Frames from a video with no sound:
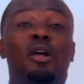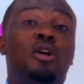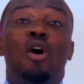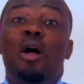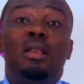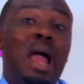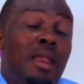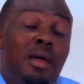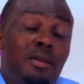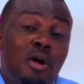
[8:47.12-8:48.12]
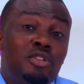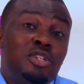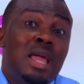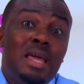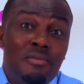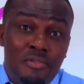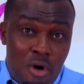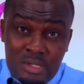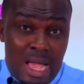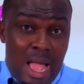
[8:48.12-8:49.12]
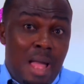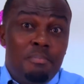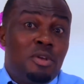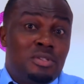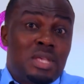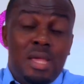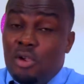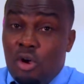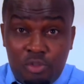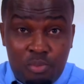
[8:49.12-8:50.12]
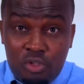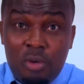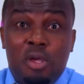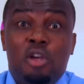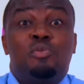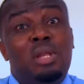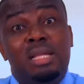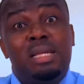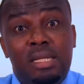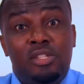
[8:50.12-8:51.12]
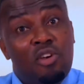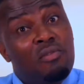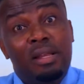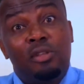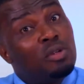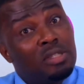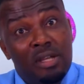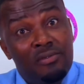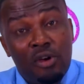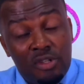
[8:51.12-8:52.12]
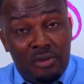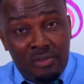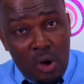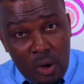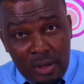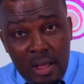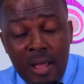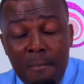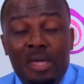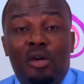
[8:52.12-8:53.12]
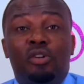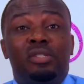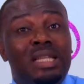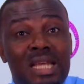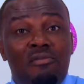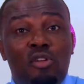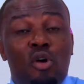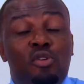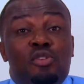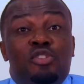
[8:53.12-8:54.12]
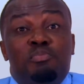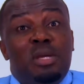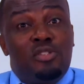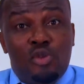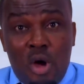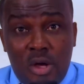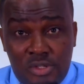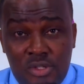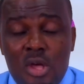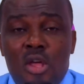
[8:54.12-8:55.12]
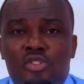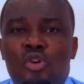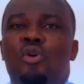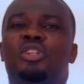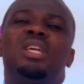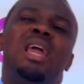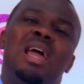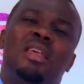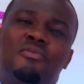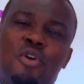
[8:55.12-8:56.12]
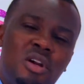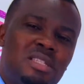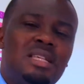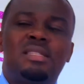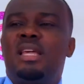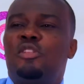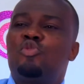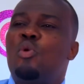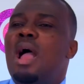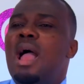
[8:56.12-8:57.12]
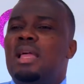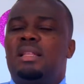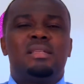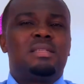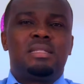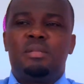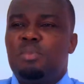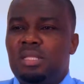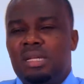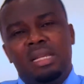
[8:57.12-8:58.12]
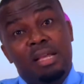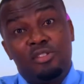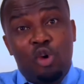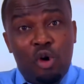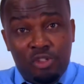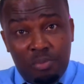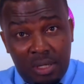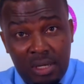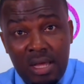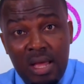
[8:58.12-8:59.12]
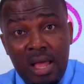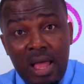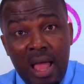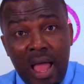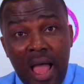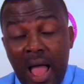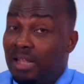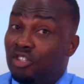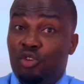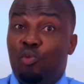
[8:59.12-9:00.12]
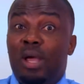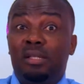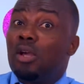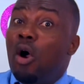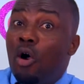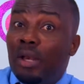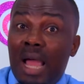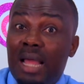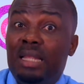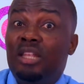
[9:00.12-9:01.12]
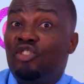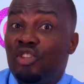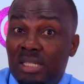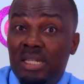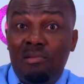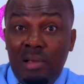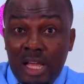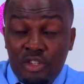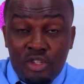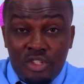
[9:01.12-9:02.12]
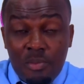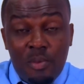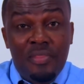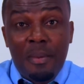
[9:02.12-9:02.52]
God, I don't know, she heard a voice. I'm not saying God spoke to her, because we later discovered it wasn't the voice of God, because the devil also speaks to us. So she heard a voice that said to her in a certain meeting, that's your husband. And she went on and initiated a relationship with the